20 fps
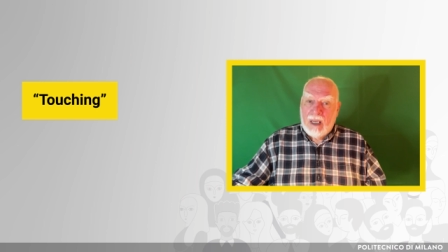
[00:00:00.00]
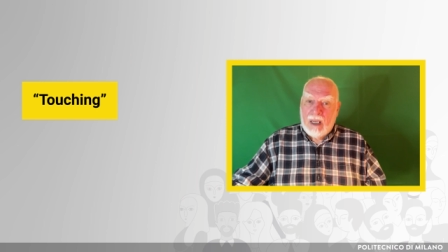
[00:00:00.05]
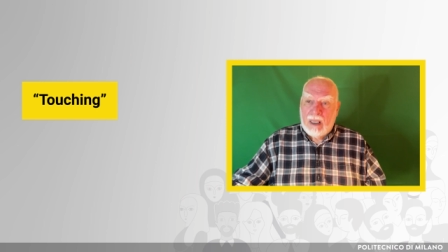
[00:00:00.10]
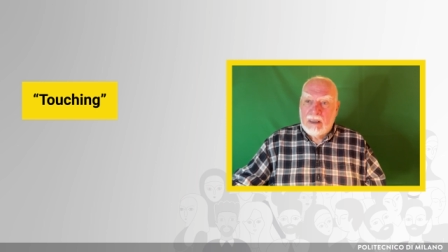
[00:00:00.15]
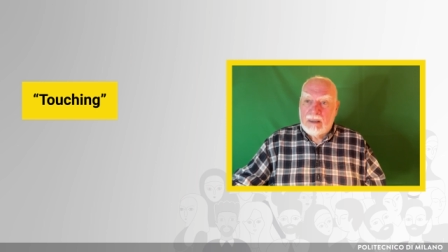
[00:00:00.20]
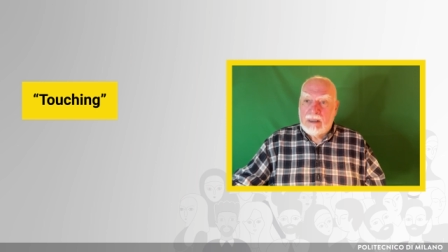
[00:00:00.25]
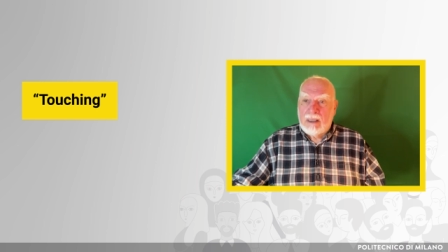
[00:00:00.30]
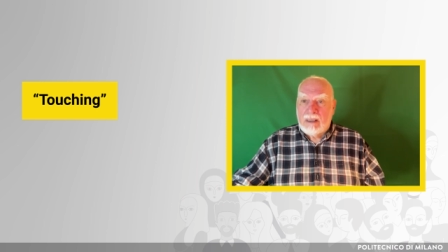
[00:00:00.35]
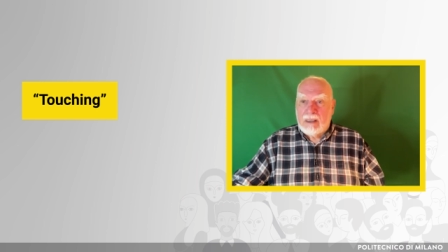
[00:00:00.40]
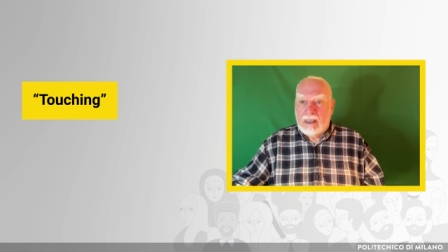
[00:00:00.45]

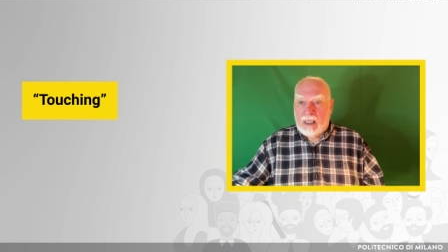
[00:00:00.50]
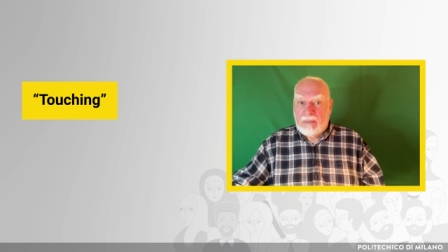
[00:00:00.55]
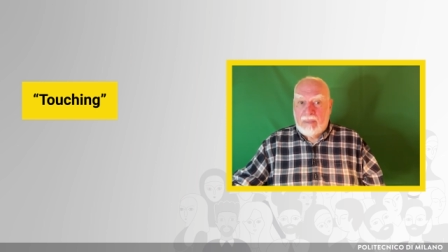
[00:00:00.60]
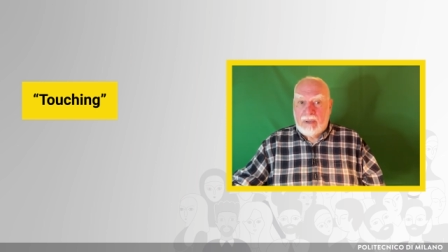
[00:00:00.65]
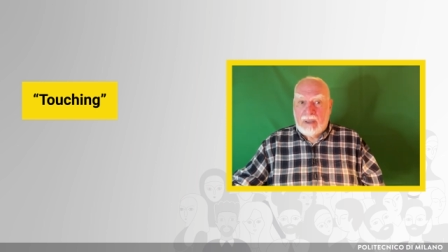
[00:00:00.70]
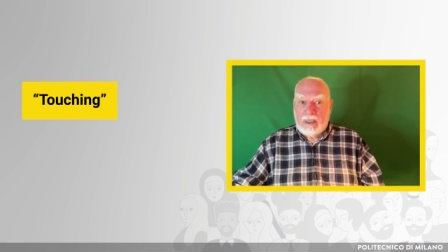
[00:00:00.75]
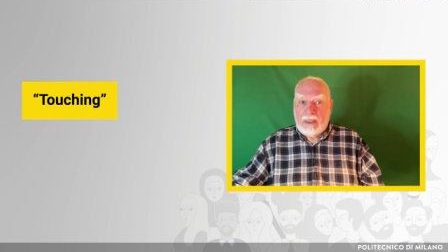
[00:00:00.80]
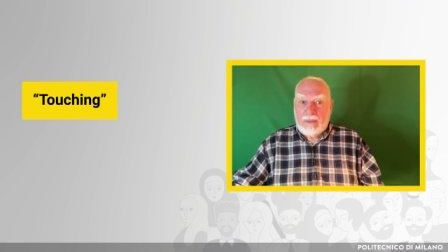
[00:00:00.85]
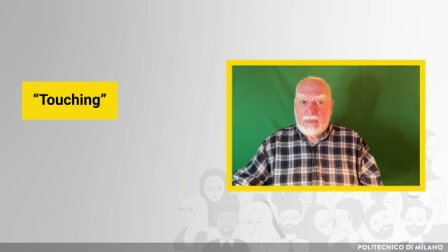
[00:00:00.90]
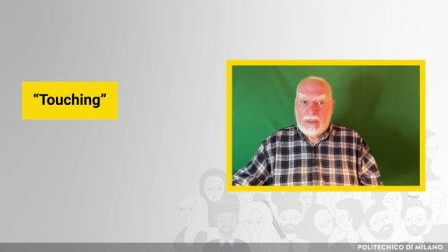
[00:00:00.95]
Since I've
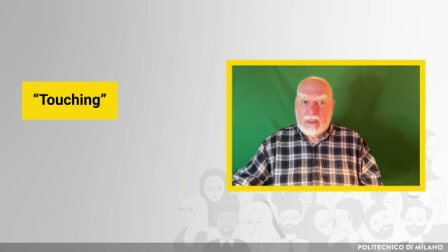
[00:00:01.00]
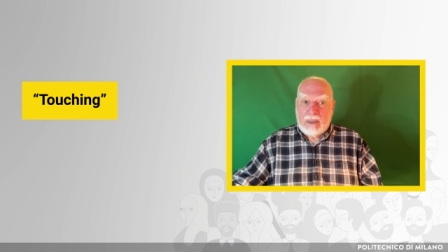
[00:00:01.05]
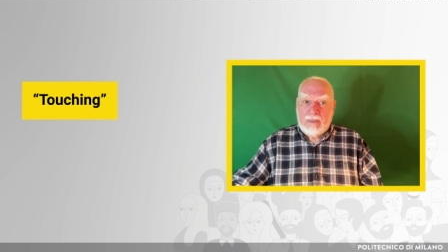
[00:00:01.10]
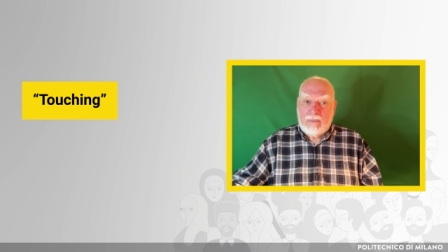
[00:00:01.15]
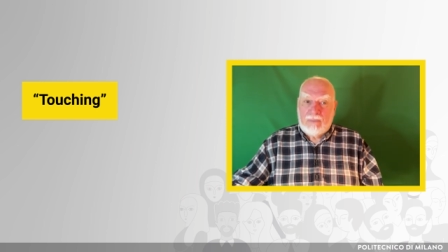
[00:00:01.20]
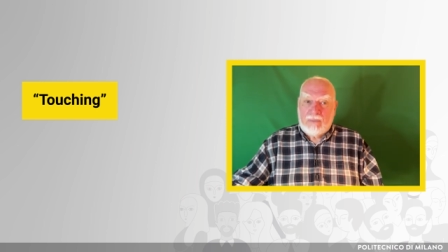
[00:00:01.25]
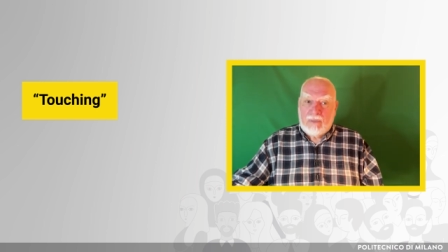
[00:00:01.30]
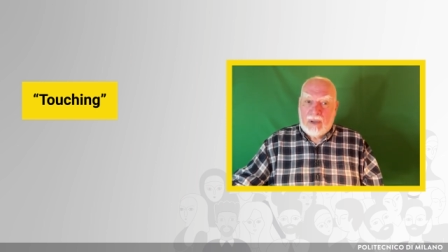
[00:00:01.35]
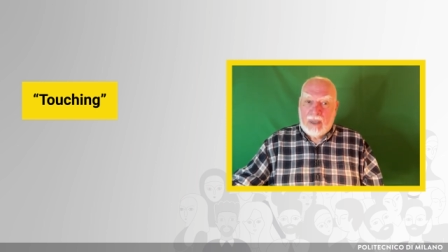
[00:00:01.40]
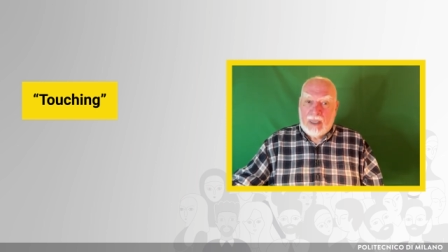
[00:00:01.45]
been living in
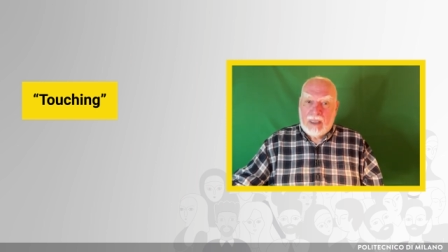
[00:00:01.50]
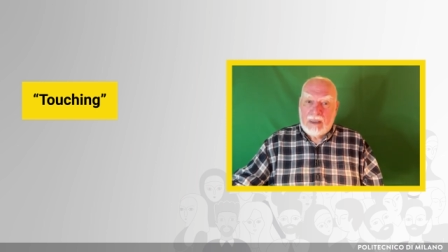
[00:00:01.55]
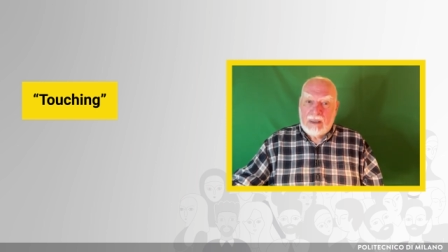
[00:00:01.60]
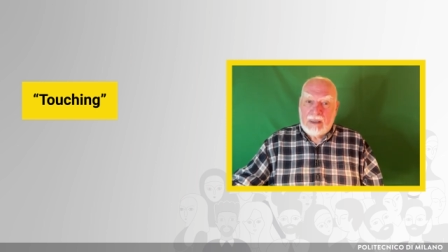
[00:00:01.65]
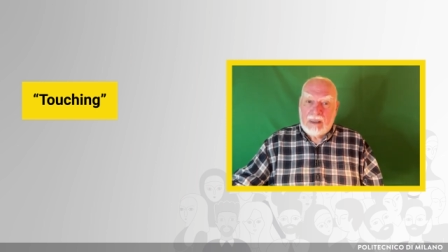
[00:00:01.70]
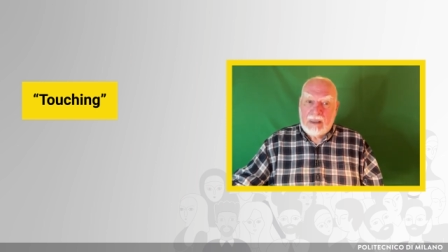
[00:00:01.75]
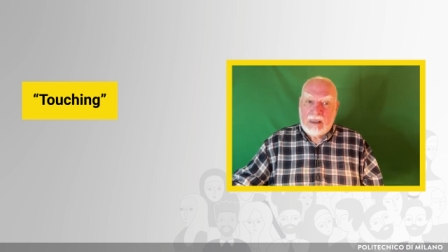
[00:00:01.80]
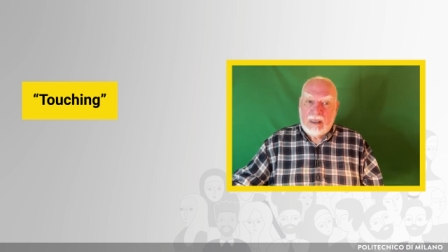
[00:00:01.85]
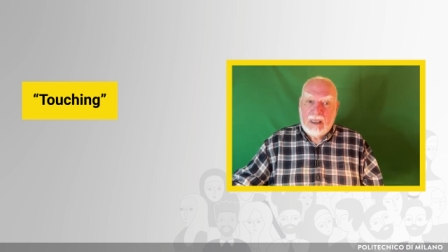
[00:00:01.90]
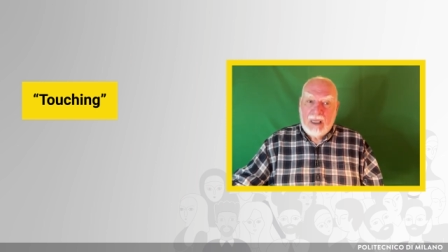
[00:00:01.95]

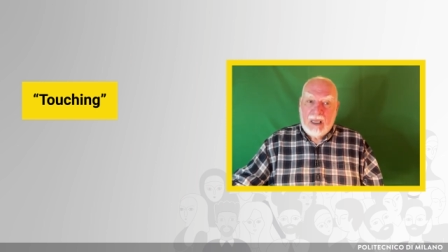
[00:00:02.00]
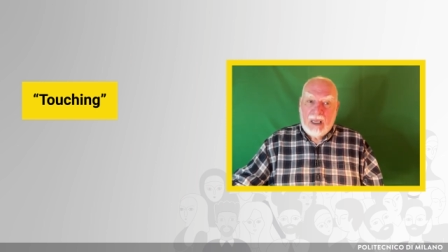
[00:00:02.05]
France,